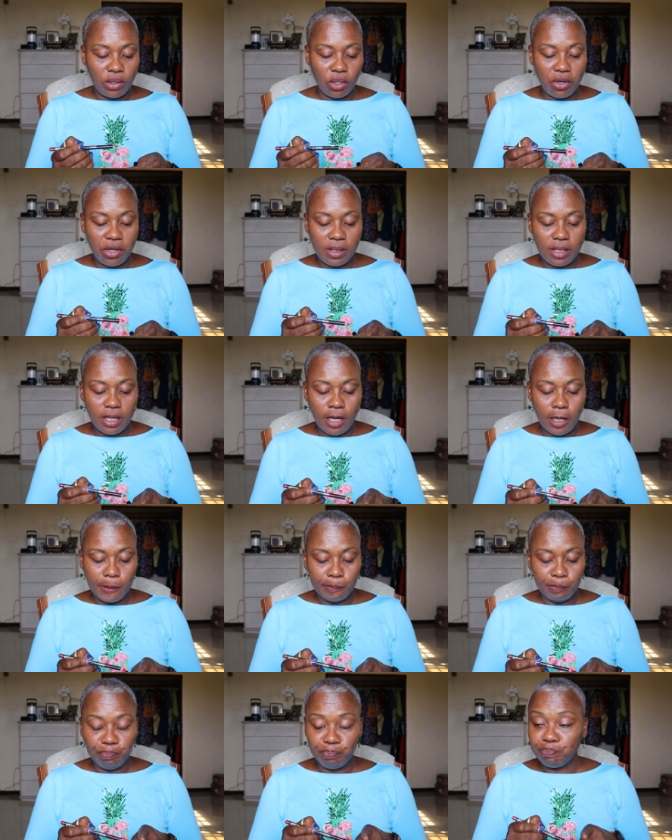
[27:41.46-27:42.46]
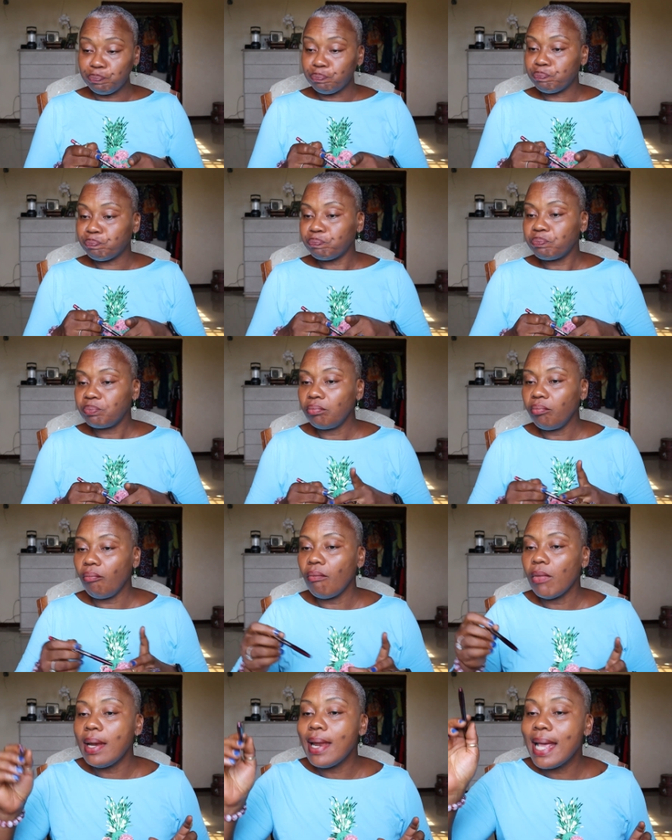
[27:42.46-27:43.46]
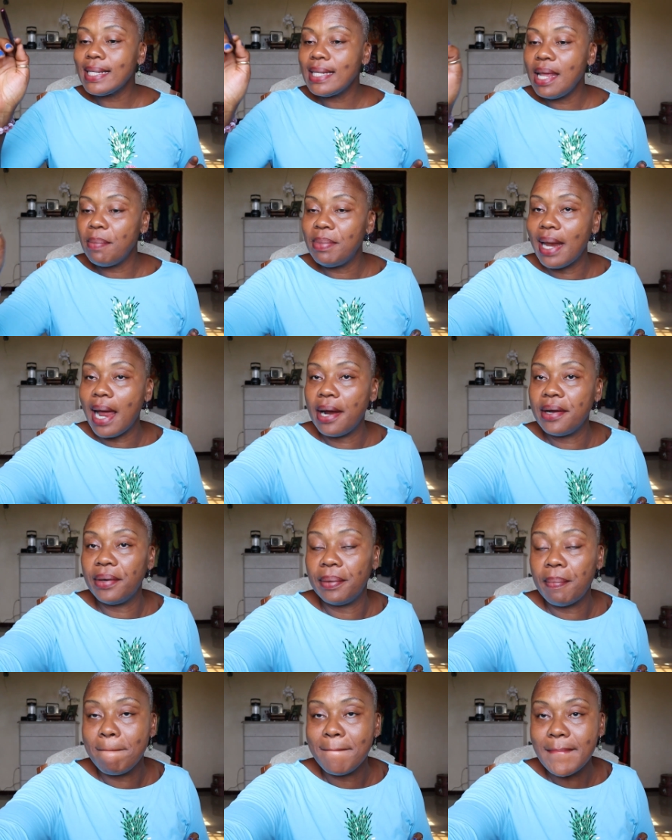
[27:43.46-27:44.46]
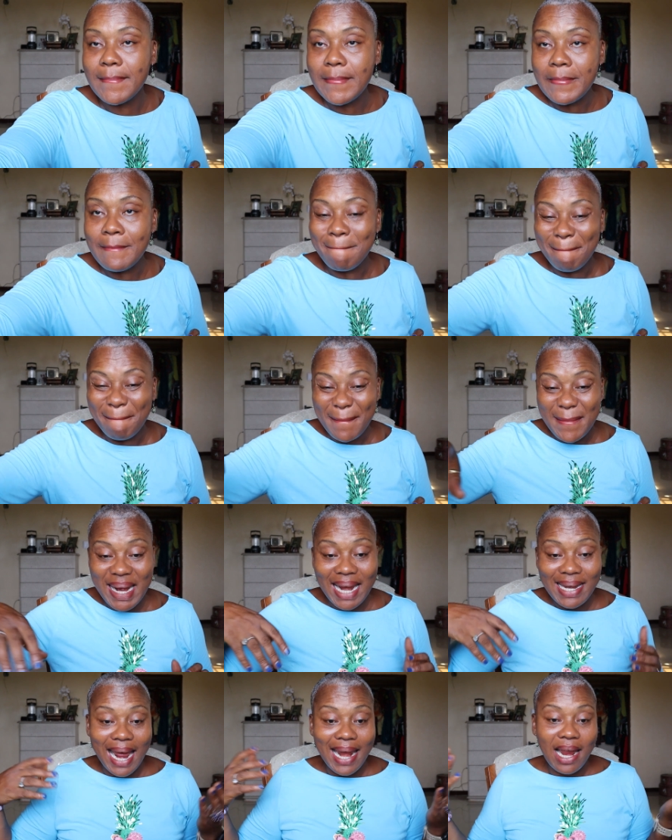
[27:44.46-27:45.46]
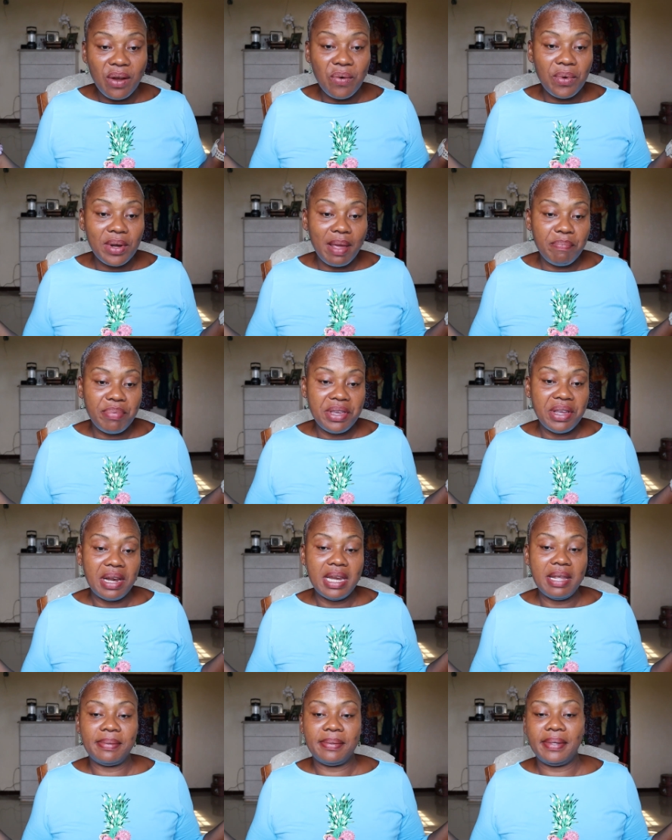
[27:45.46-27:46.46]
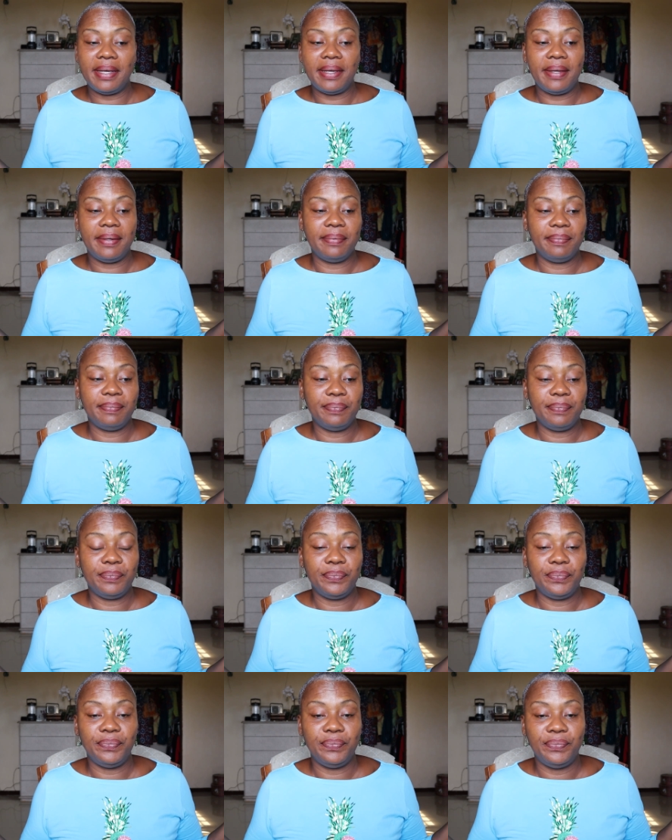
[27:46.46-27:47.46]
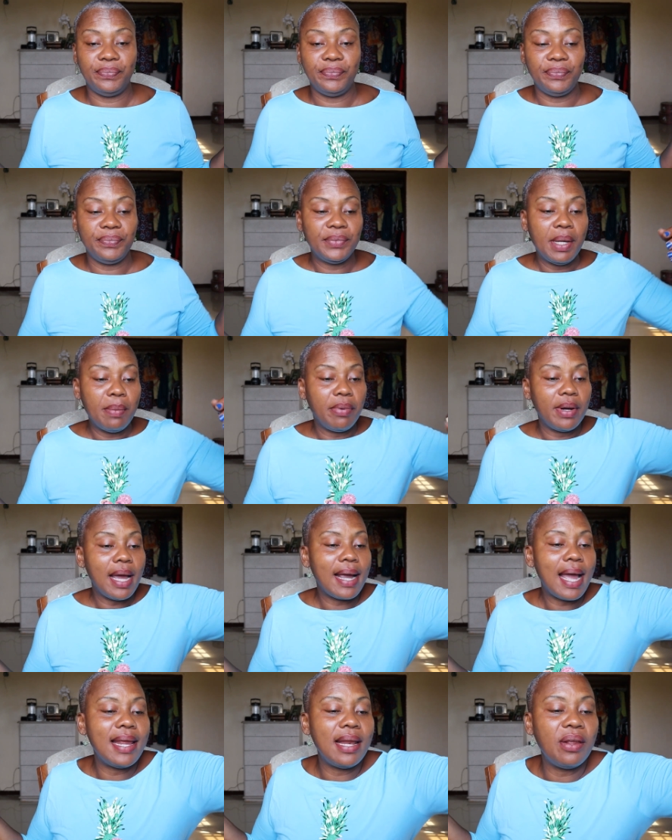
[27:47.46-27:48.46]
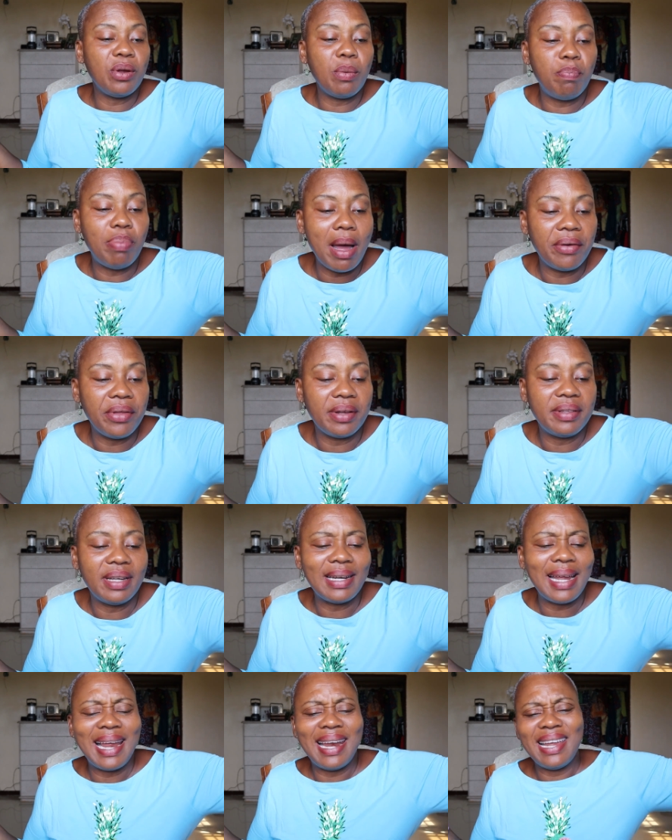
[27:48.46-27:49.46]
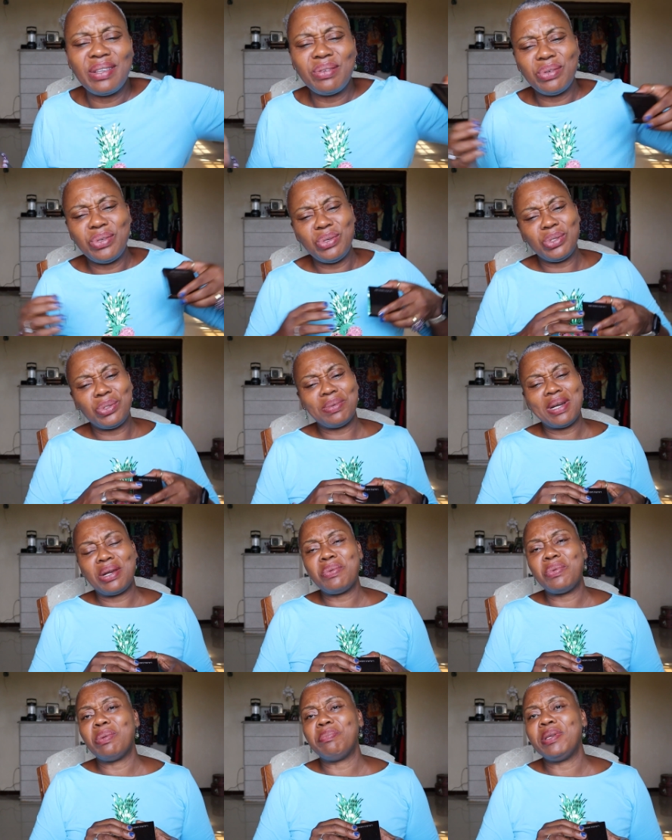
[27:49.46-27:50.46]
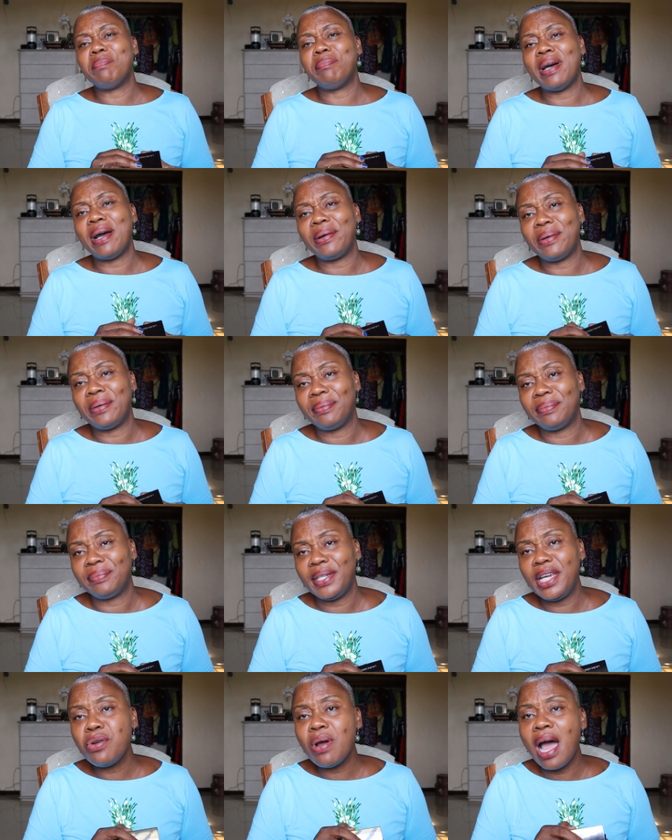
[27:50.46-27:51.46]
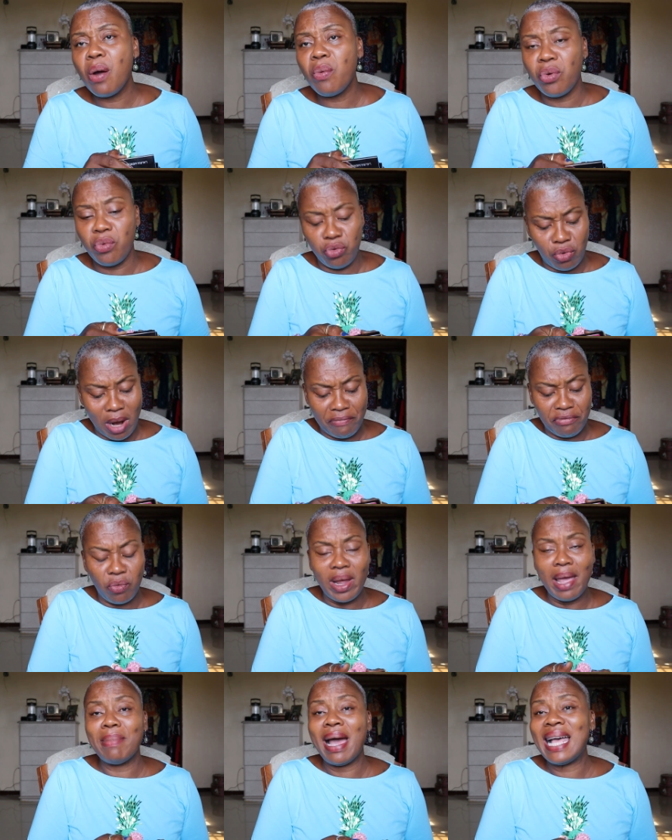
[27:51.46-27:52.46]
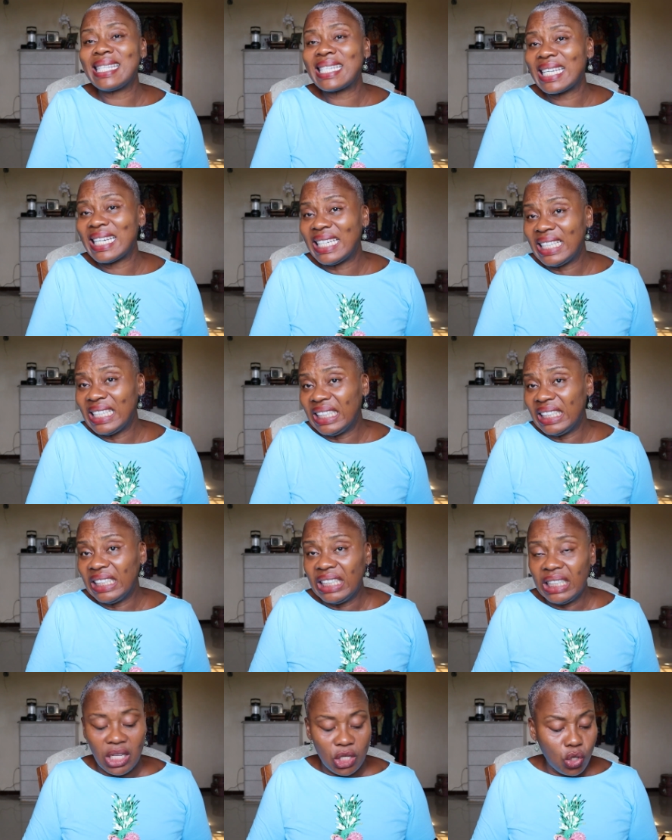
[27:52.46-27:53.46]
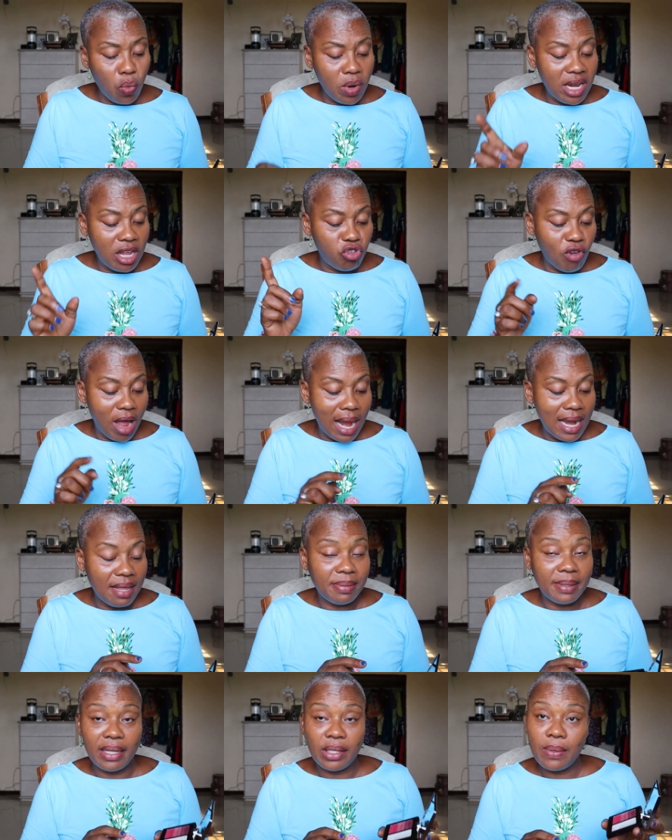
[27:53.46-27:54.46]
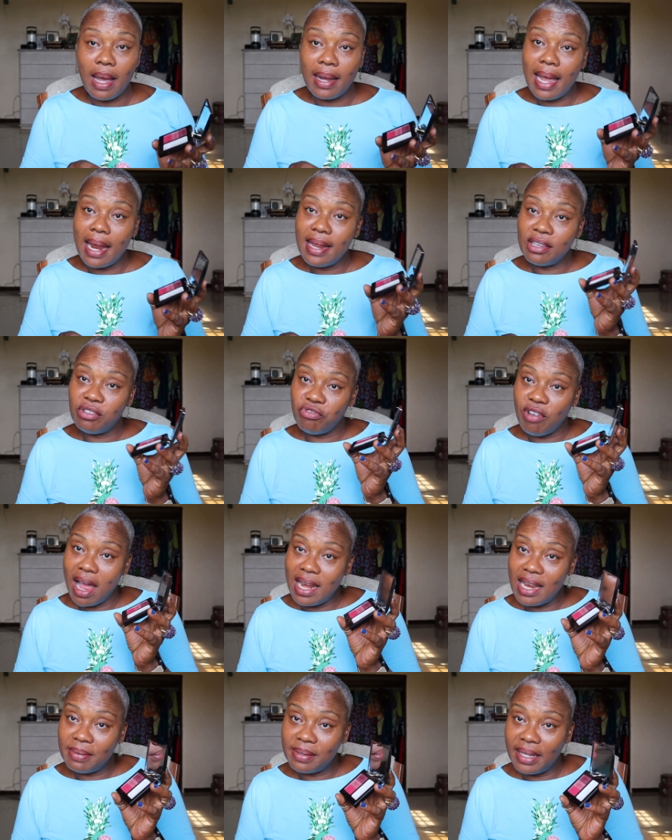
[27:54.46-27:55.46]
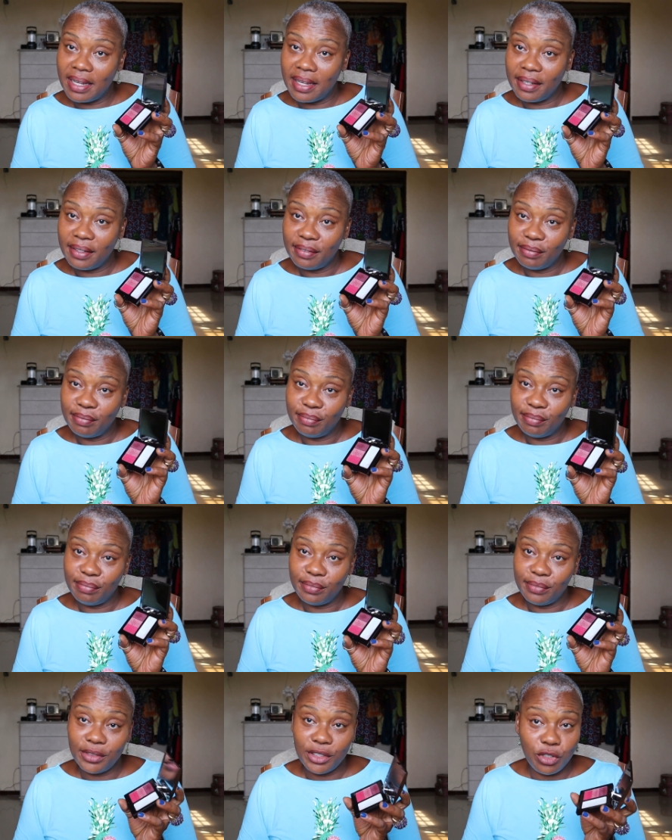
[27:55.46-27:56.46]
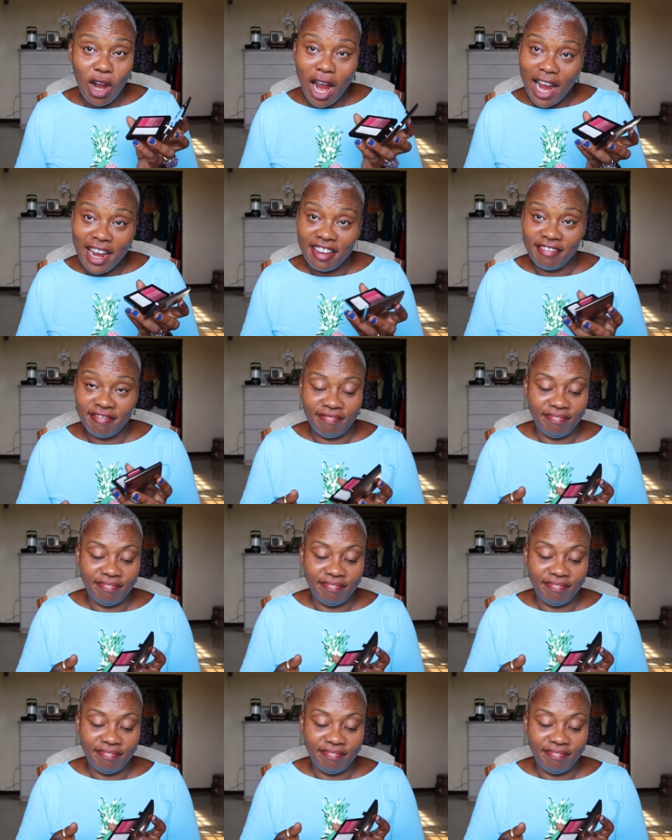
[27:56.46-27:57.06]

so you see that's lip liner and that alone can be your lipstick but I got a little powder thing that I like to use when I don't want to be powder you know how when we have to wear a mask so we need dry lipstick so I got this dry lipstick dry